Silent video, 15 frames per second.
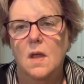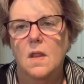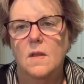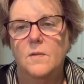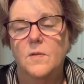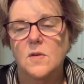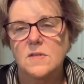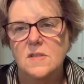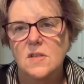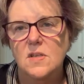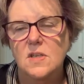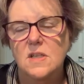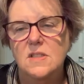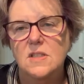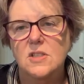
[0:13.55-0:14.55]
The first thing
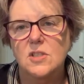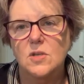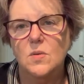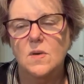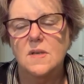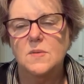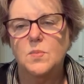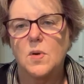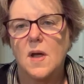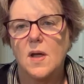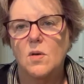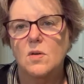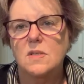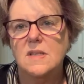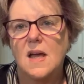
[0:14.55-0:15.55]
you need to do is
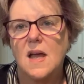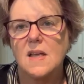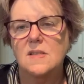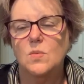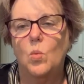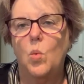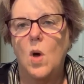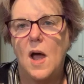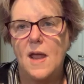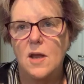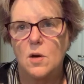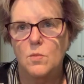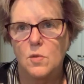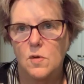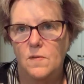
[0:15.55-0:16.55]
prioritize why
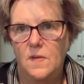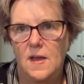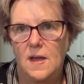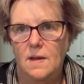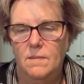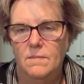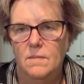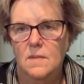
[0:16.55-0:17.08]
you're moving.